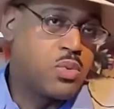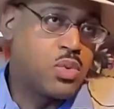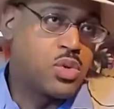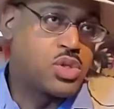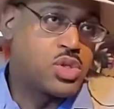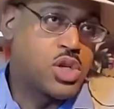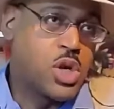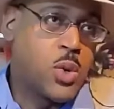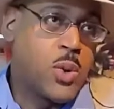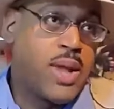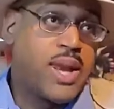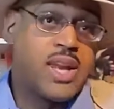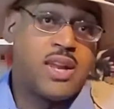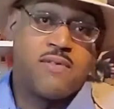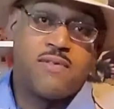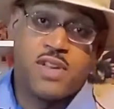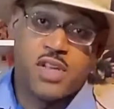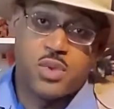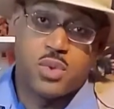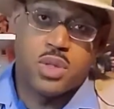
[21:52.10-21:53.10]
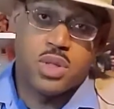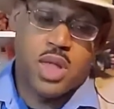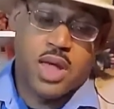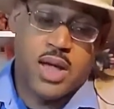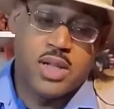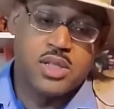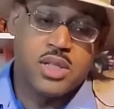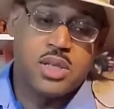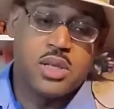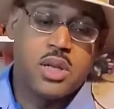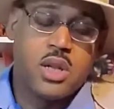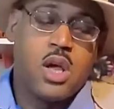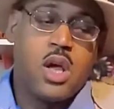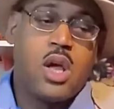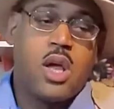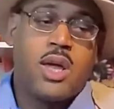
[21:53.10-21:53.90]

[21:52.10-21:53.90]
will show an individual skeleton.